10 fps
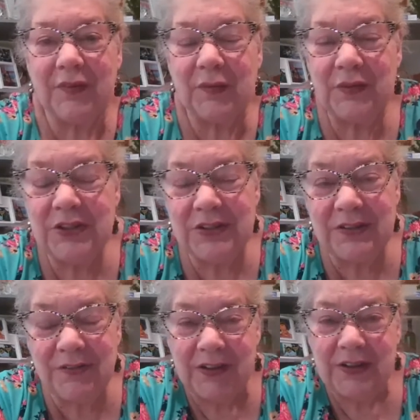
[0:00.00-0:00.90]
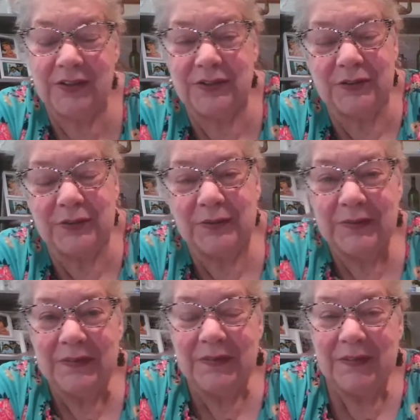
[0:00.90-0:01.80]
we just invite you to
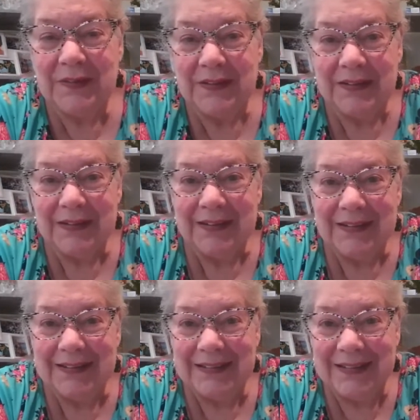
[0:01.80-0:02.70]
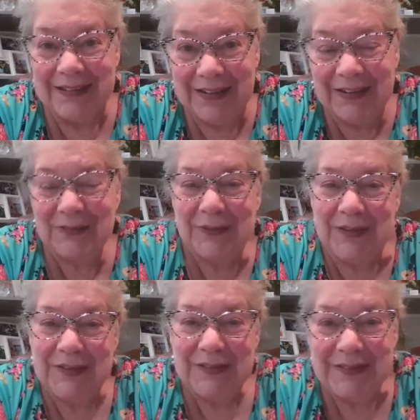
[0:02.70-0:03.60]
connect with
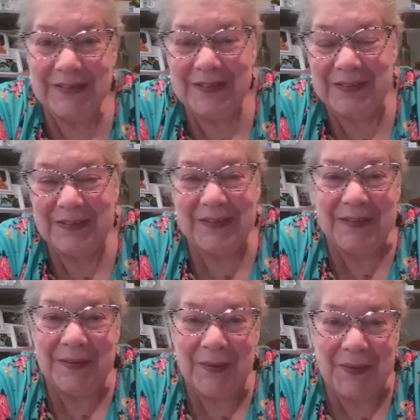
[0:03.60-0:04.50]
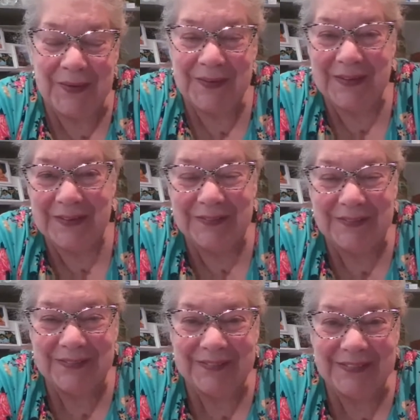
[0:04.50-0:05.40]
us in heart
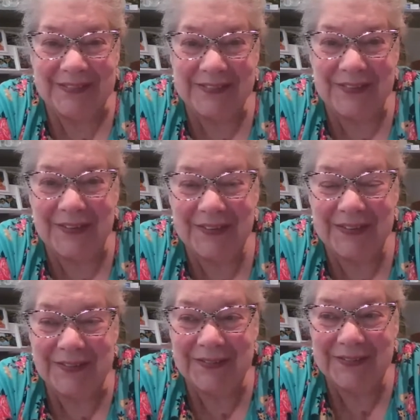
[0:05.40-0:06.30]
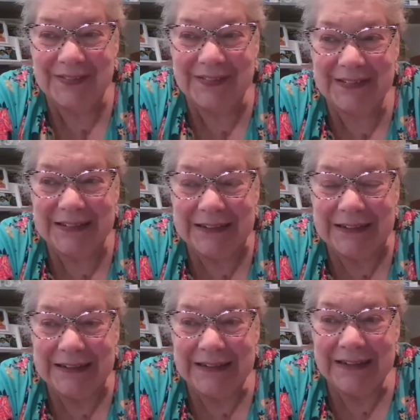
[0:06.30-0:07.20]
level, into your heart level.
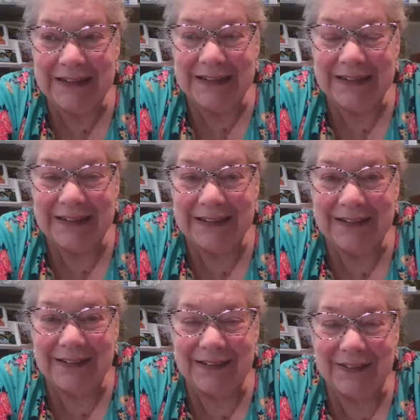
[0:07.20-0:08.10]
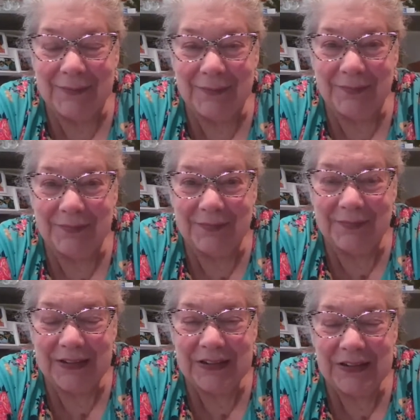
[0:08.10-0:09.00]
And
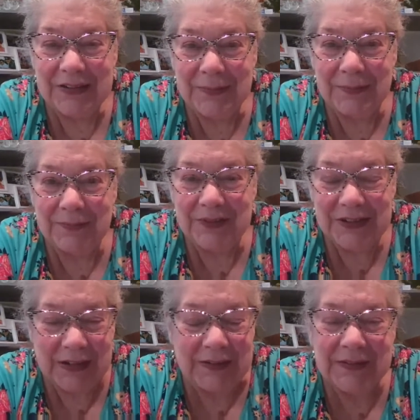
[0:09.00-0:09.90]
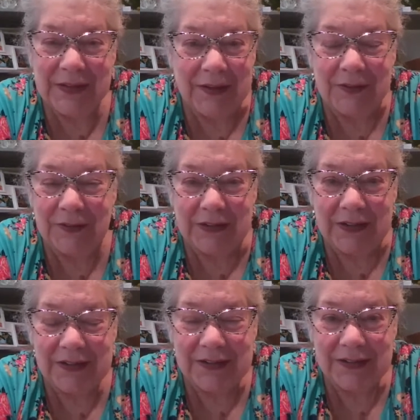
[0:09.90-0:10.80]
let's stand together in
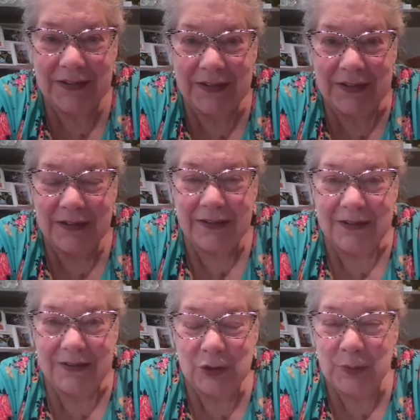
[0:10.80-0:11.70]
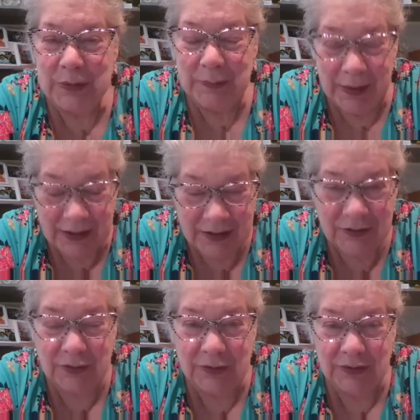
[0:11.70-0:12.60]
this to be
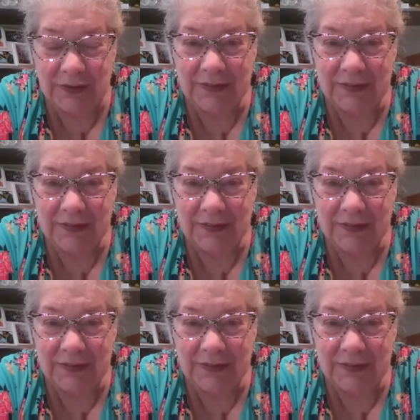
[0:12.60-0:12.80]
mindful,